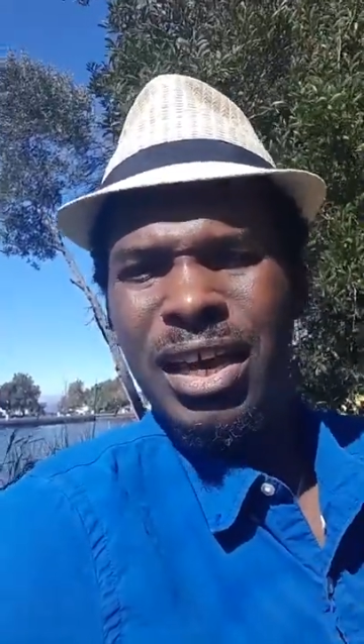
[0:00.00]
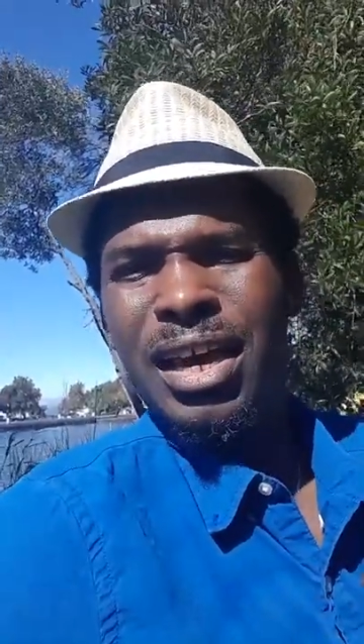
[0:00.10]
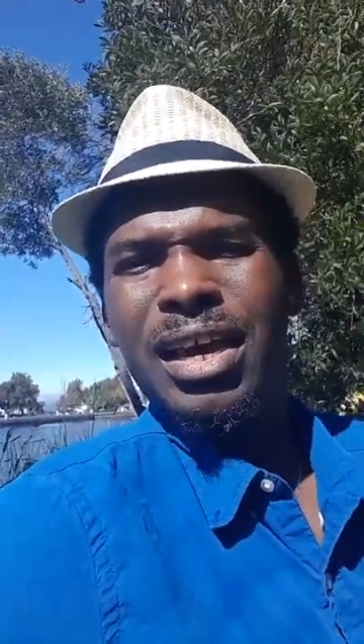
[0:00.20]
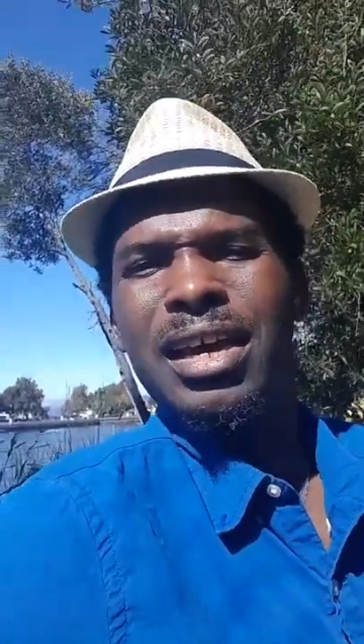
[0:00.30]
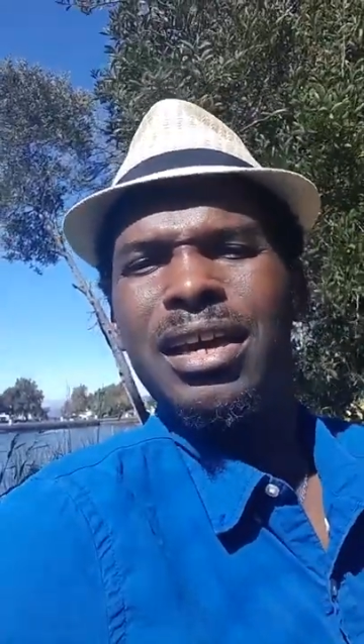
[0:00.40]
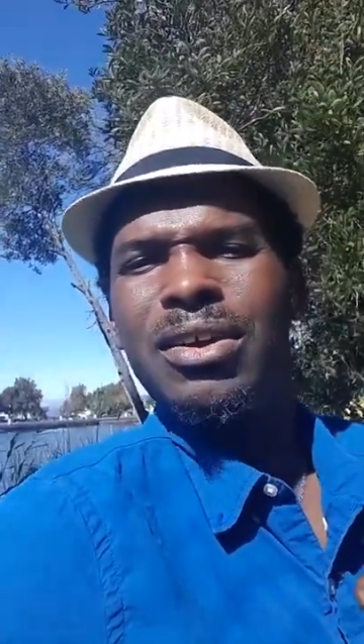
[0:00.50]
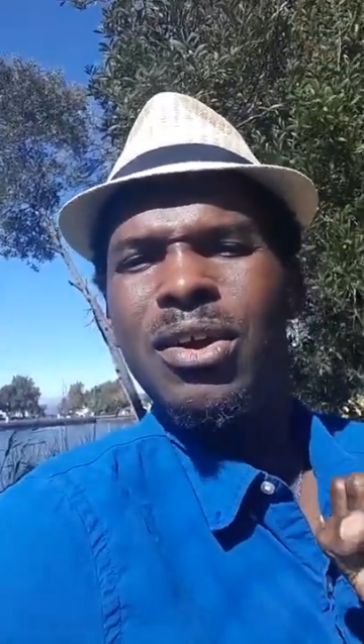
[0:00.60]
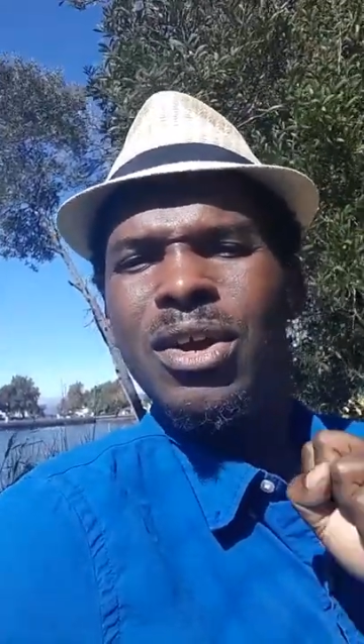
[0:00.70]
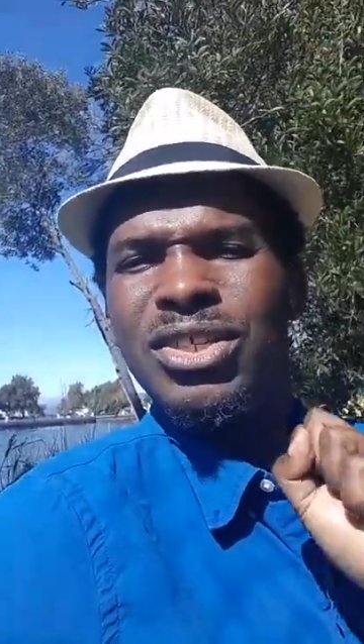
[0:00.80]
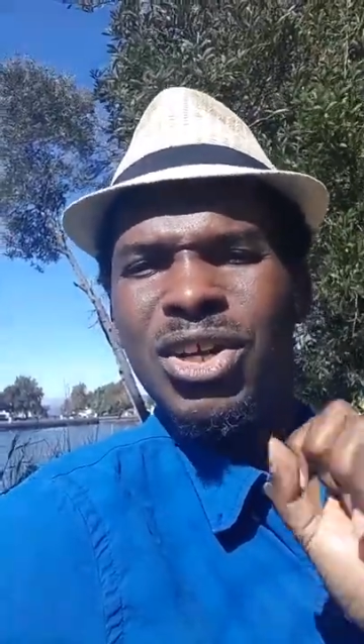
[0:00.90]
your hand,
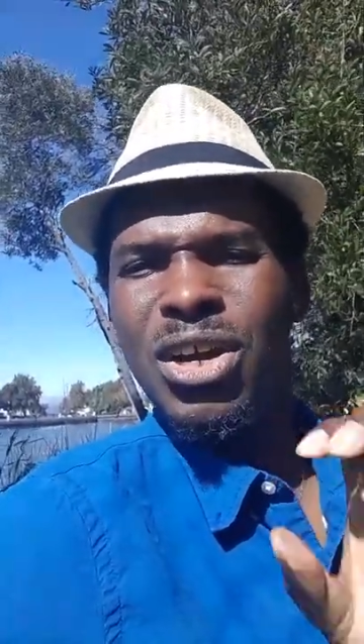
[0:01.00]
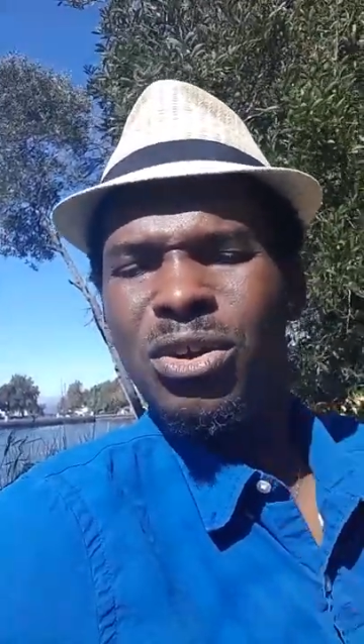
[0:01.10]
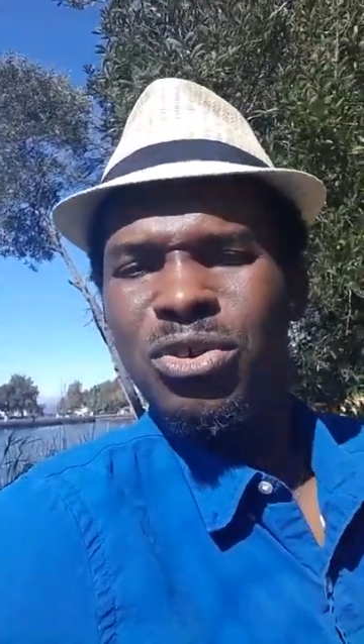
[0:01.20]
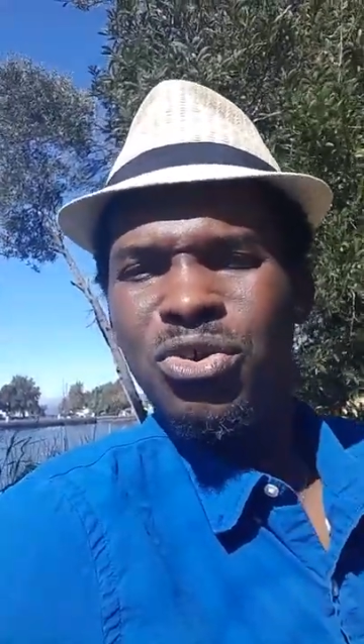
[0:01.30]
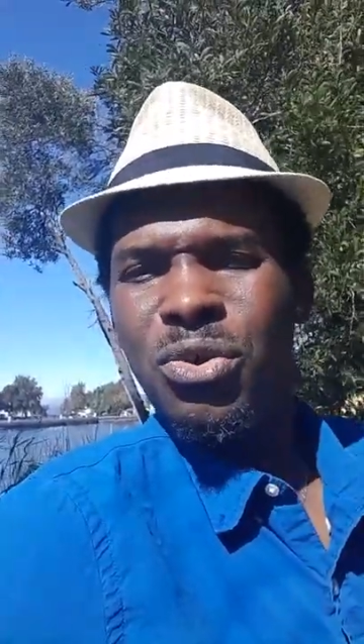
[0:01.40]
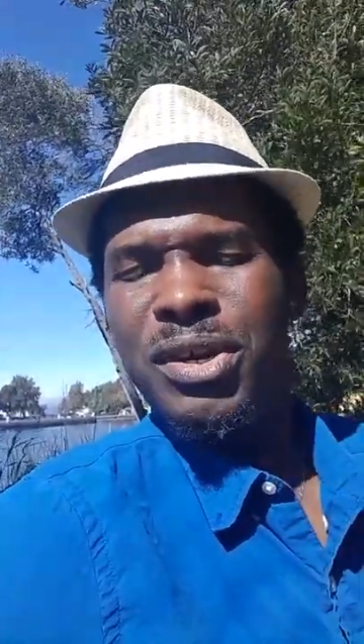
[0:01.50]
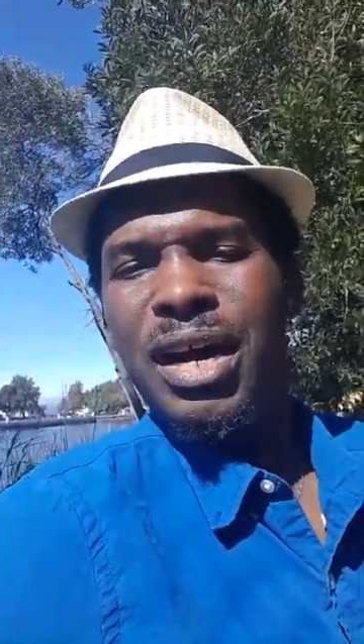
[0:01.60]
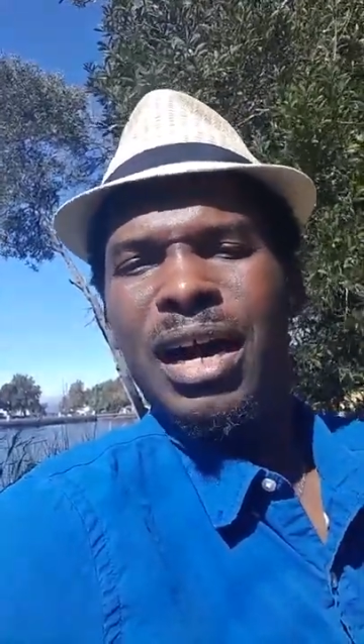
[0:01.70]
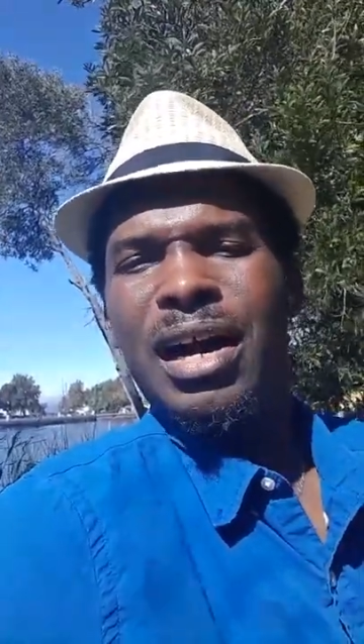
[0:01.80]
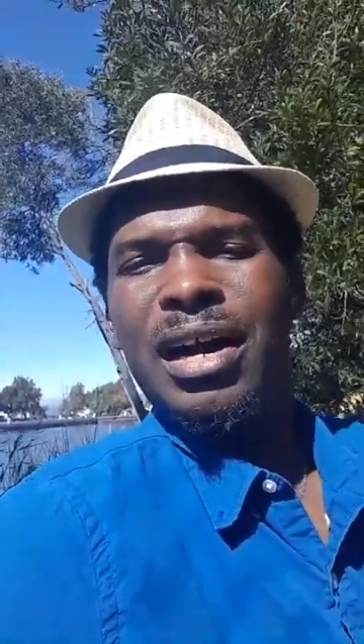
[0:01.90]
scared looking you in
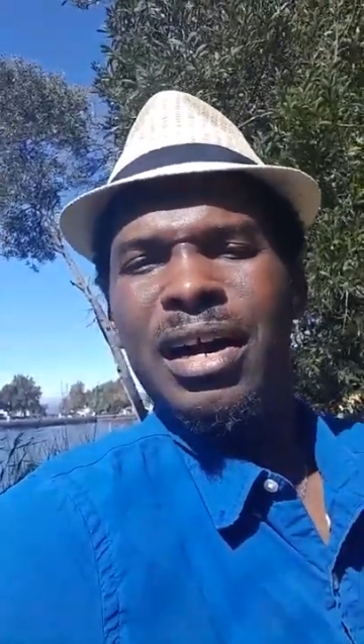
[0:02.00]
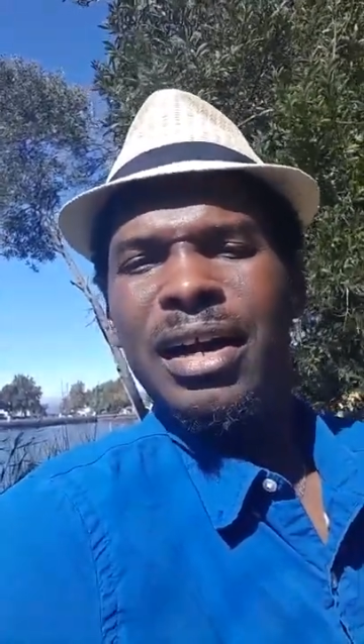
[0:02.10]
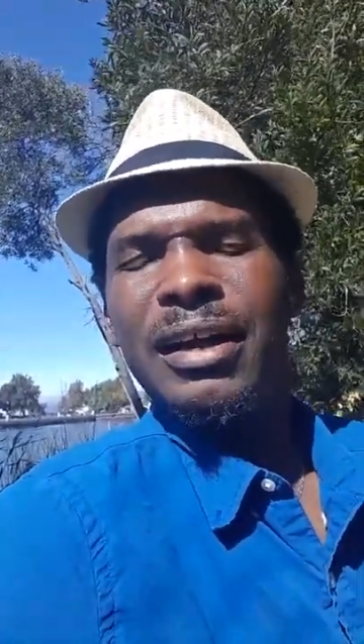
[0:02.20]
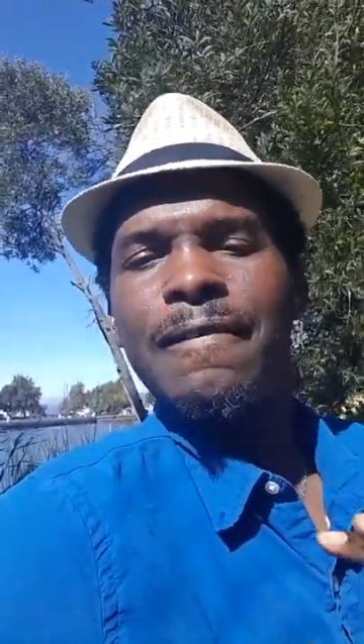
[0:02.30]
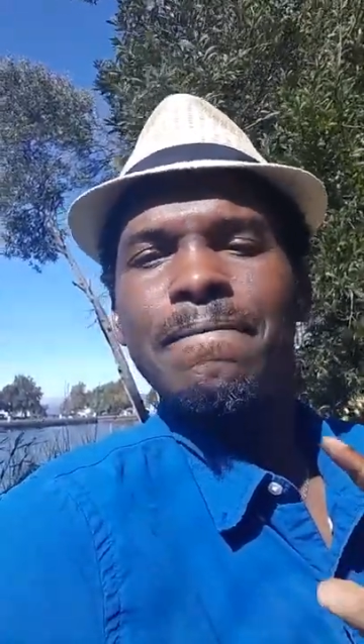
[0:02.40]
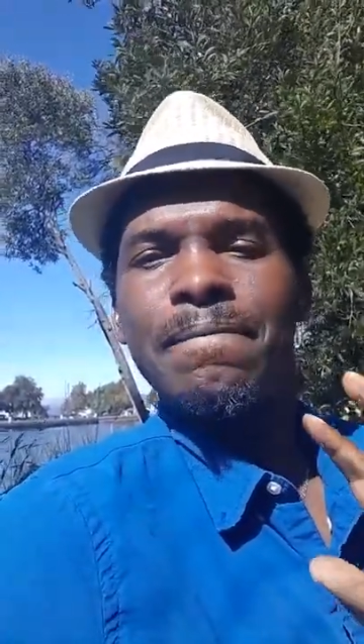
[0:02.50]
your eye,